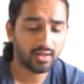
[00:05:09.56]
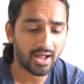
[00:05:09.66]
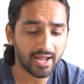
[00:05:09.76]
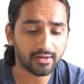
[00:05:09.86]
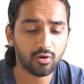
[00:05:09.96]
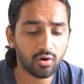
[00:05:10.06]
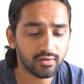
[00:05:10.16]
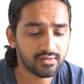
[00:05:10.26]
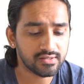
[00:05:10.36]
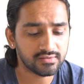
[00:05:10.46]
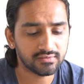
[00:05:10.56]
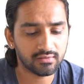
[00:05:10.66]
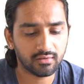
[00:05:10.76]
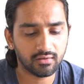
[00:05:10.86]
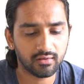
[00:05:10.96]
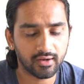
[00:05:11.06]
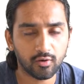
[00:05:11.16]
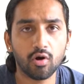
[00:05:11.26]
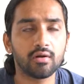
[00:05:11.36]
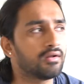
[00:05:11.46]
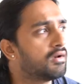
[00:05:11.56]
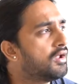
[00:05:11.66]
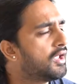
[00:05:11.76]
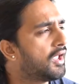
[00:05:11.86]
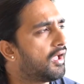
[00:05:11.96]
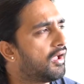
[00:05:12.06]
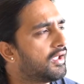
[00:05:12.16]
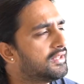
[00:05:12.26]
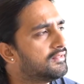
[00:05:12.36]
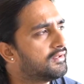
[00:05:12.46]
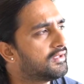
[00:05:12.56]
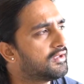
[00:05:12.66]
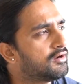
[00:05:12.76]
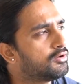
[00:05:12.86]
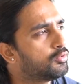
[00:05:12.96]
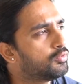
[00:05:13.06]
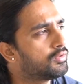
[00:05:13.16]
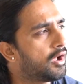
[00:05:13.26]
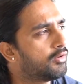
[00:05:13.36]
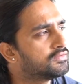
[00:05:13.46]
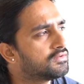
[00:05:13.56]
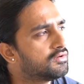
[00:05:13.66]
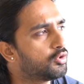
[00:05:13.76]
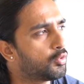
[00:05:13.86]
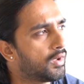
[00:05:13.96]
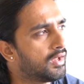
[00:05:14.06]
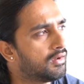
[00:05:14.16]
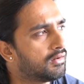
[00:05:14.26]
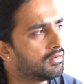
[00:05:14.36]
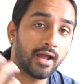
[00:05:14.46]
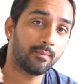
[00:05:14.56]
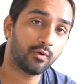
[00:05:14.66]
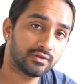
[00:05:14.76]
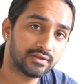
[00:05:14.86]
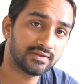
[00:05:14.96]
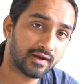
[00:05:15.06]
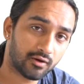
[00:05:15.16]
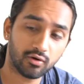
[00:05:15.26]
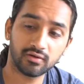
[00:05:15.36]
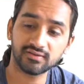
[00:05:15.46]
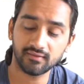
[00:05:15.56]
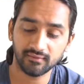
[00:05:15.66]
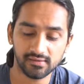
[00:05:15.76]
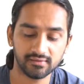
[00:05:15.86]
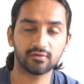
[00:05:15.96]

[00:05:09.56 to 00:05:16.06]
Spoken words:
I got this recorder in the year 2012. I bought this recorder 7 years